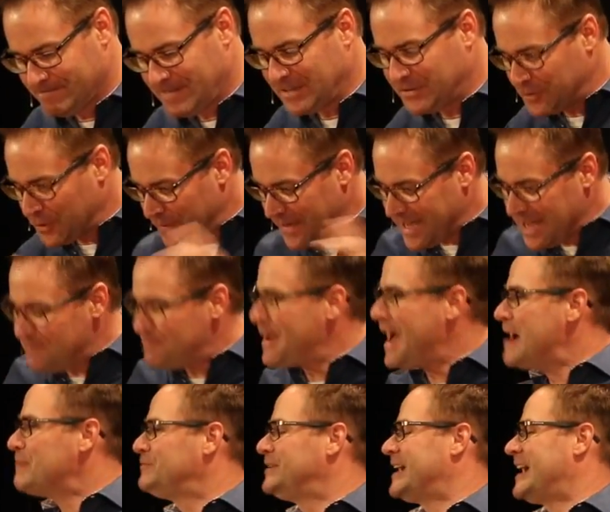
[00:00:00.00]
And so they get
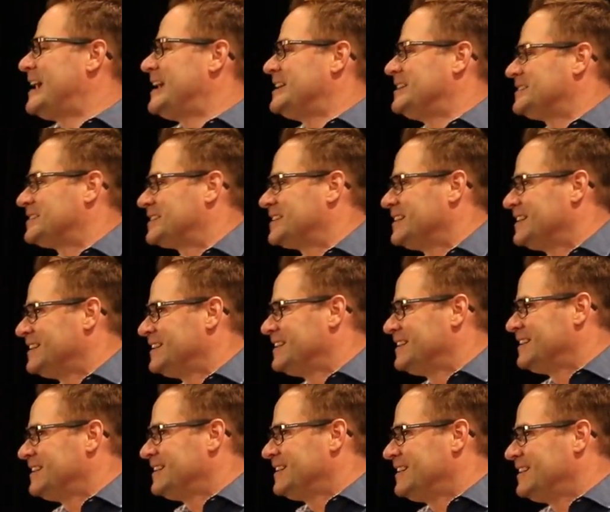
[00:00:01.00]
baptized.
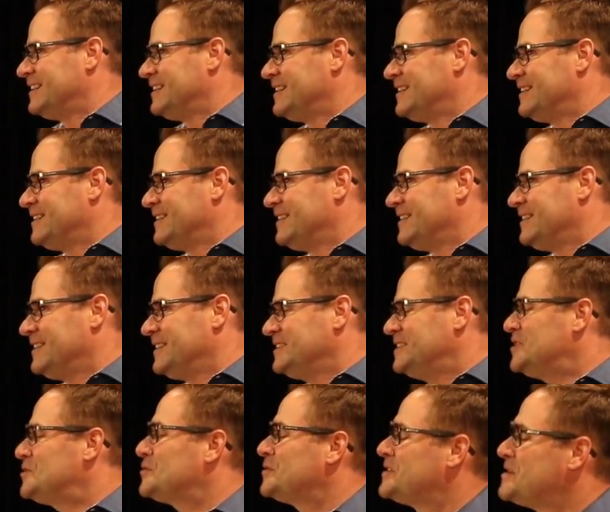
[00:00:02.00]

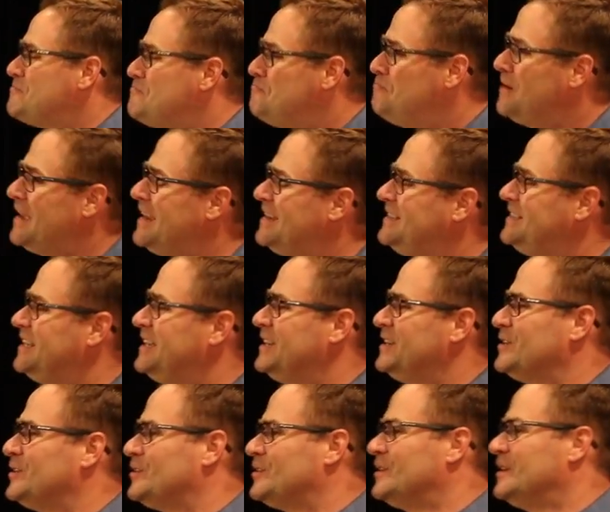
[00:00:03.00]
This was a big
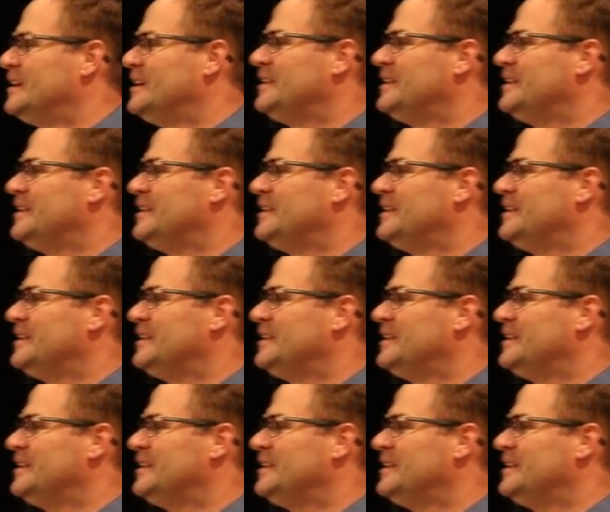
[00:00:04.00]
deal.